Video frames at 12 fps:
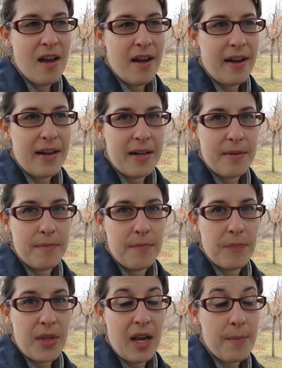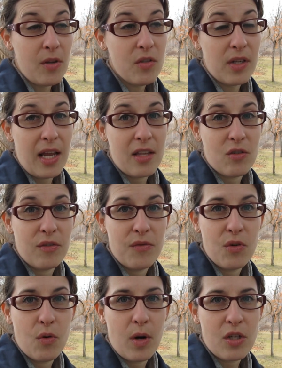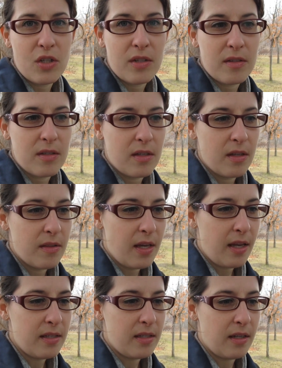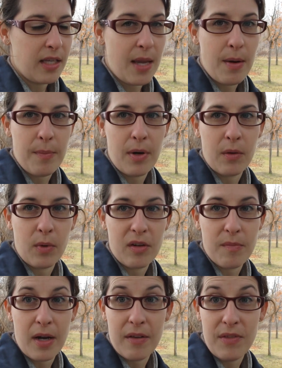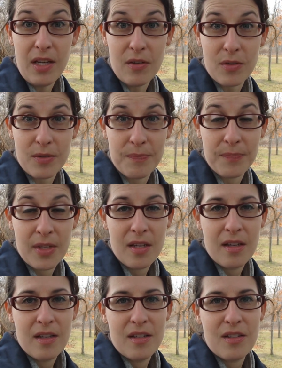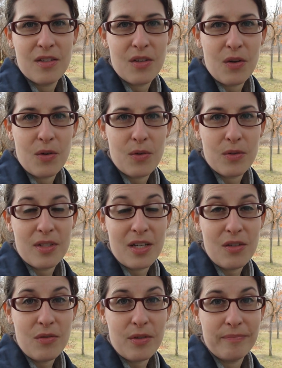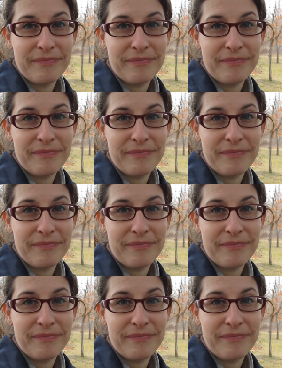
Um, and I'm also going to answer a few questions that uh, came up on one of my videos, so stay tuned.